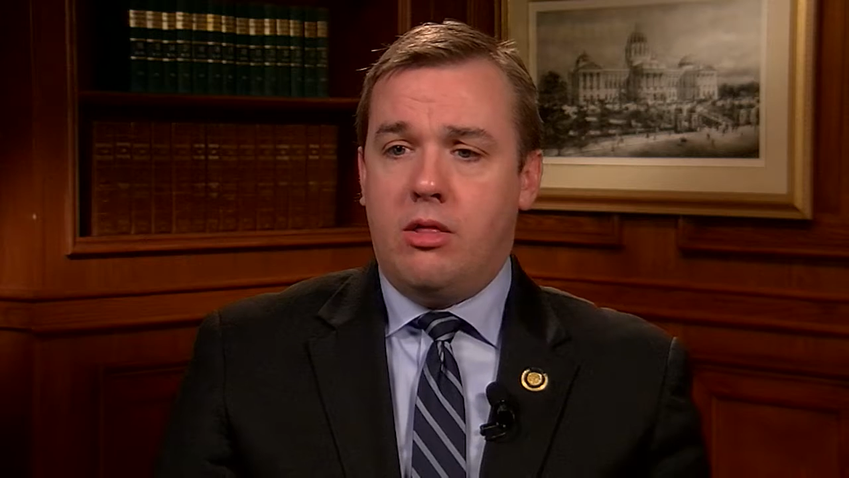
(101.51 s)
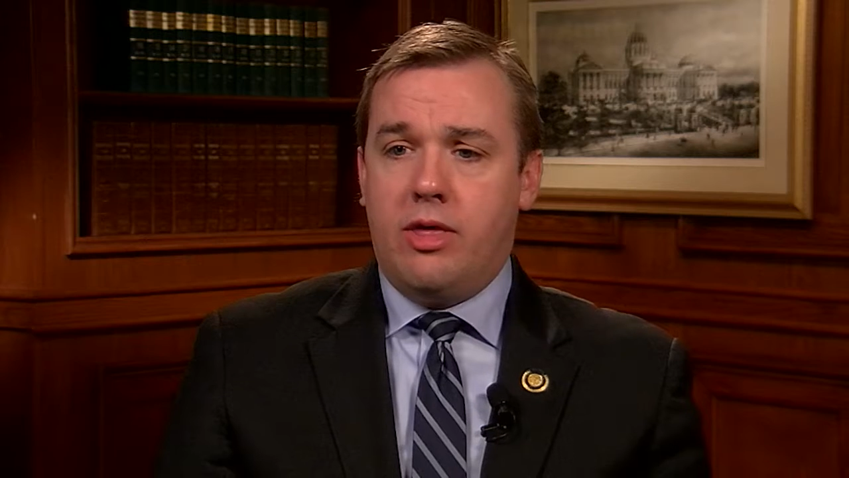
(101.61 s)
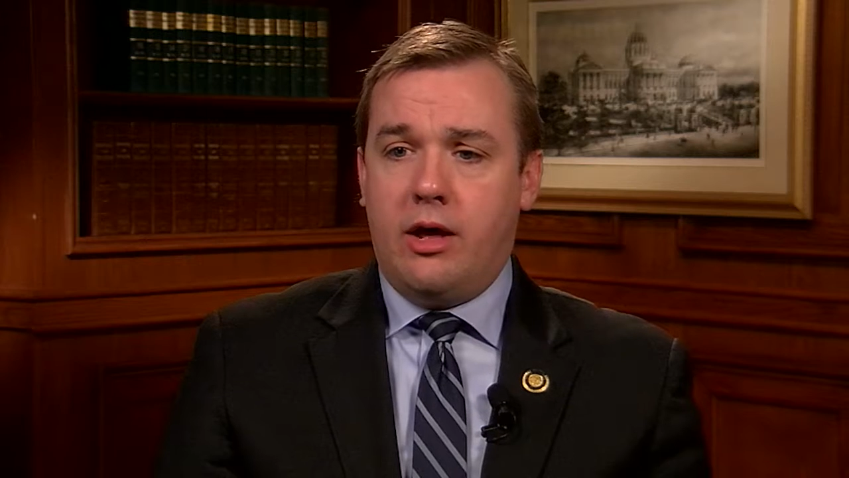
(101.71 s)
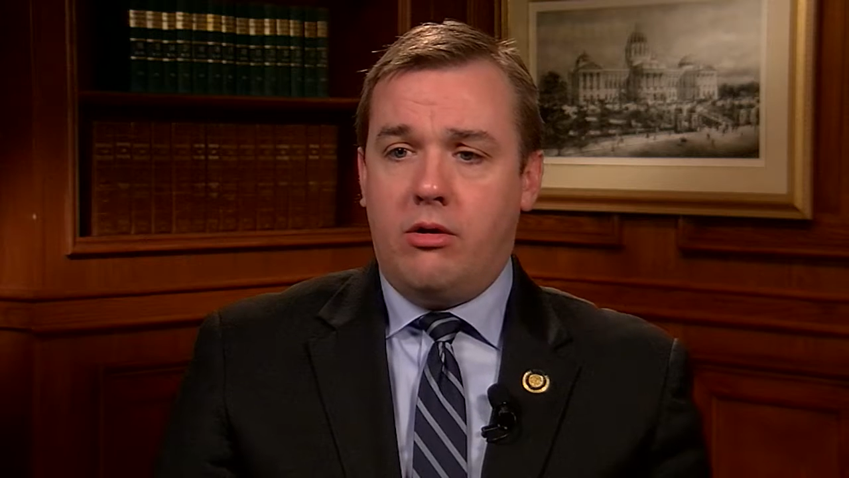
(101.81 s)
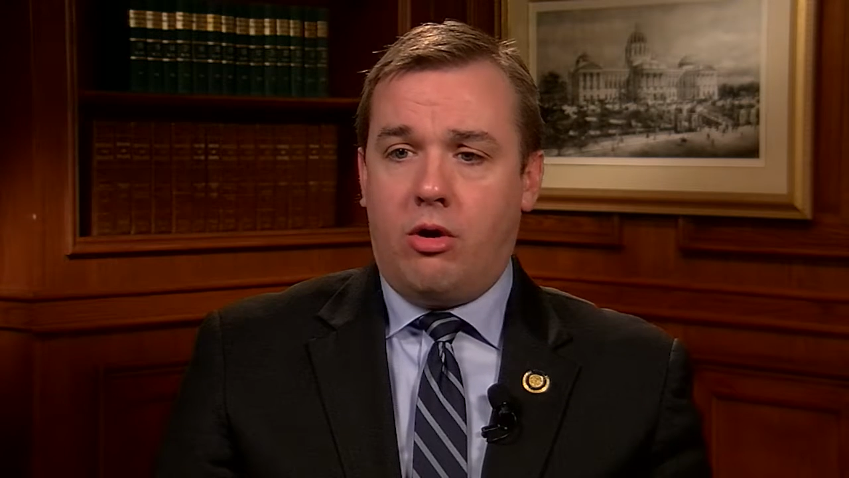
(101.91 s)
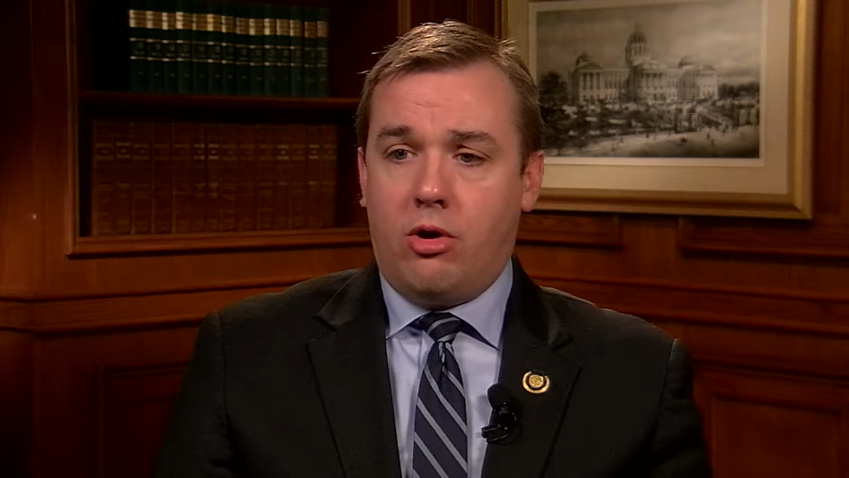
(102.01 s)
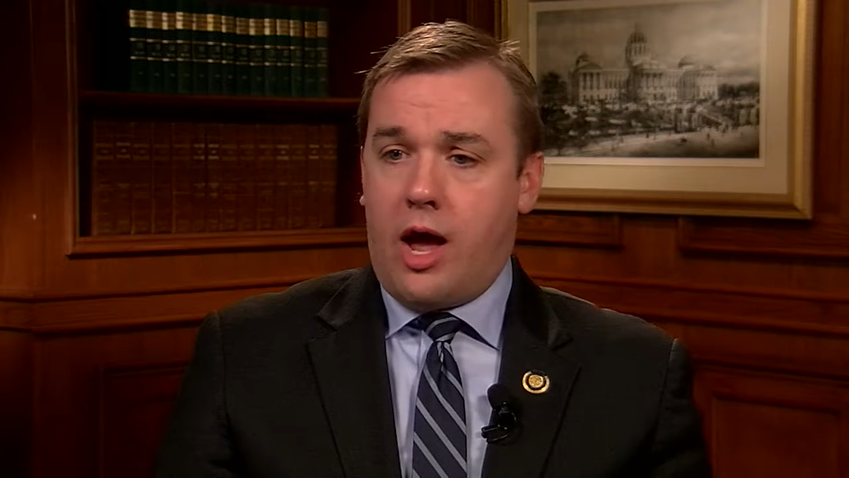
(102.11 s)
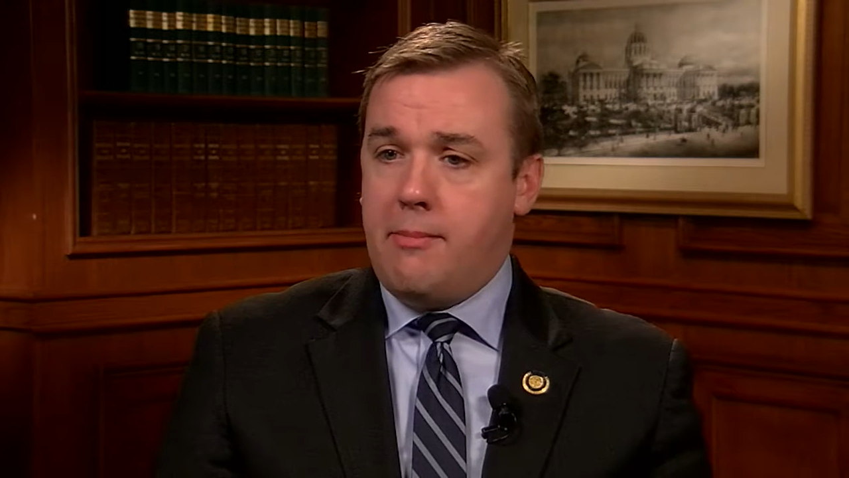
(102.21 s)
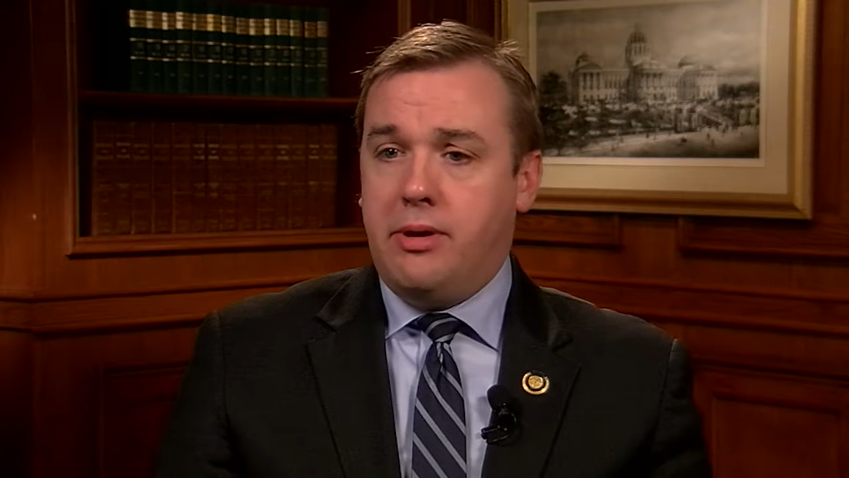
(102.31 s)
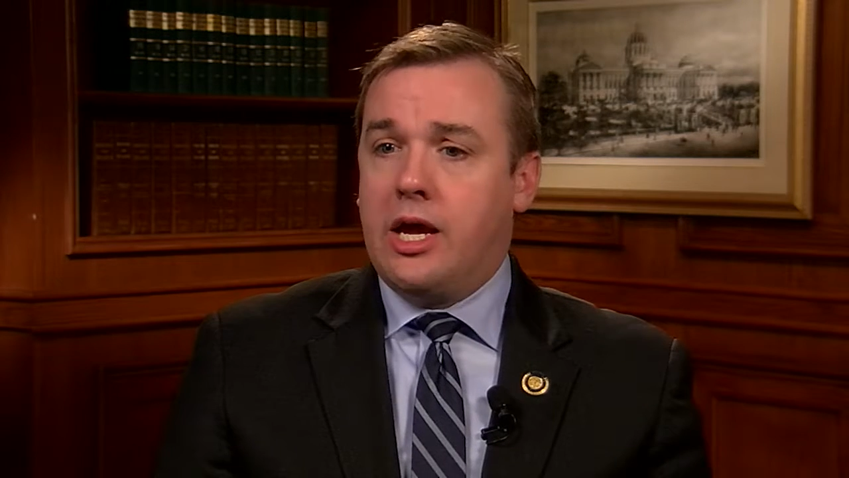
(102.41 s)
that are
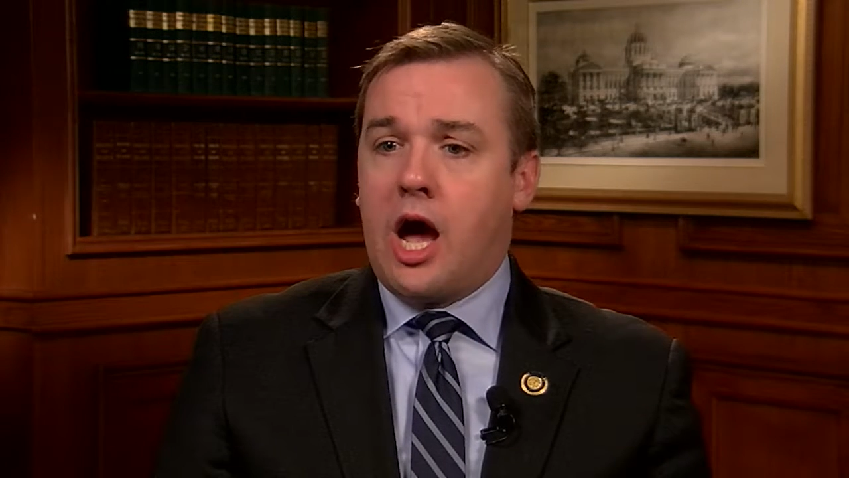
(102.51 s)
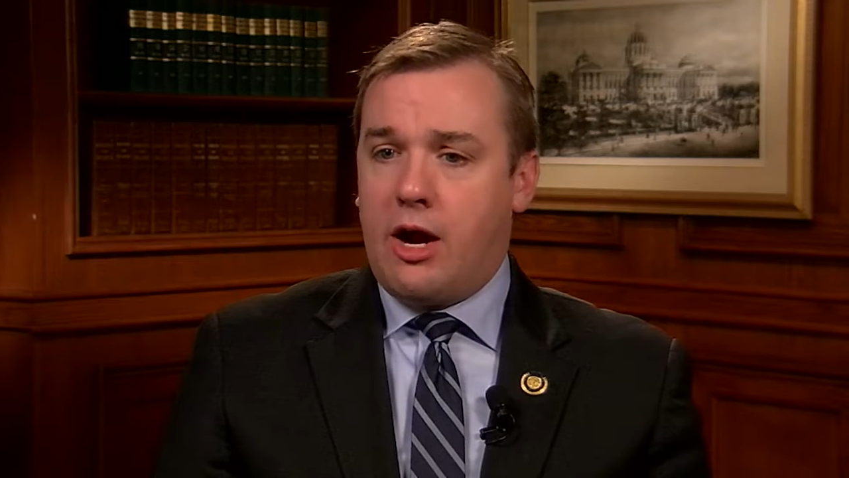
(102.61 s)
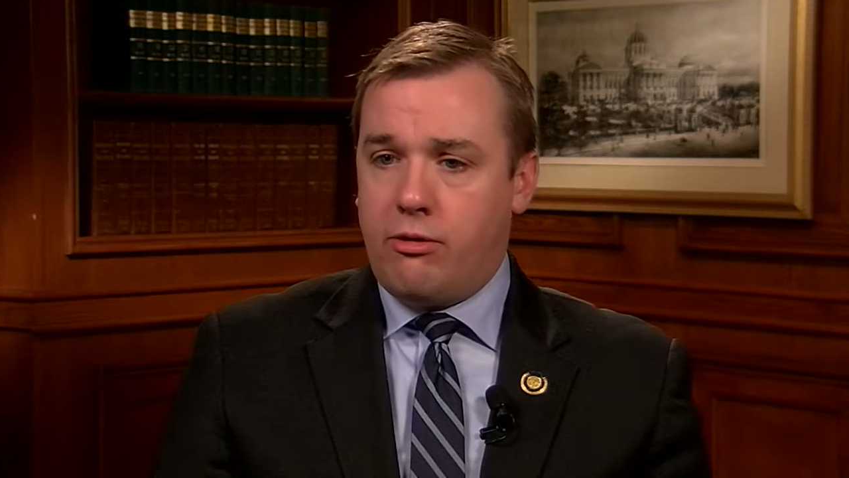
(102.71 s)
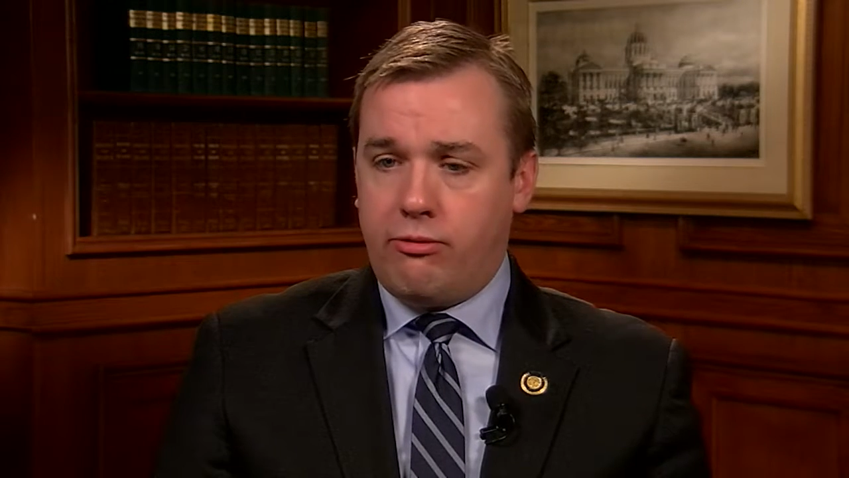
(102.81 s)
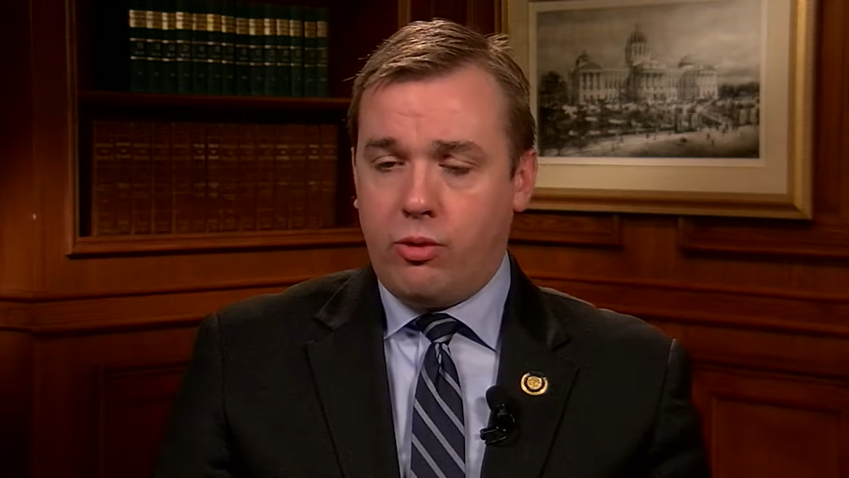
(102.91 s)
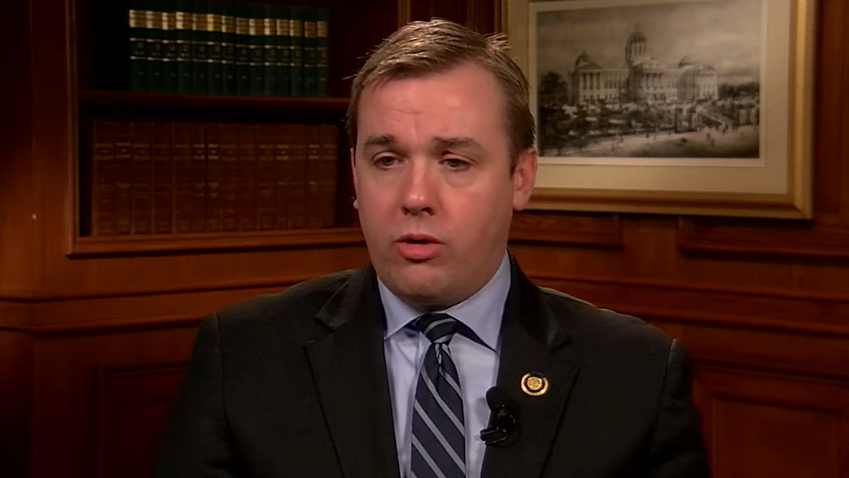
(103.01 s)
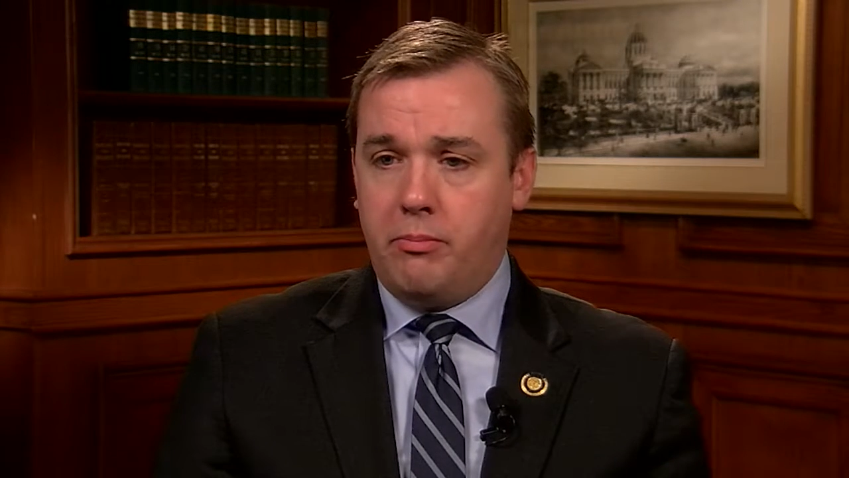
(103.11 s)
not being hired for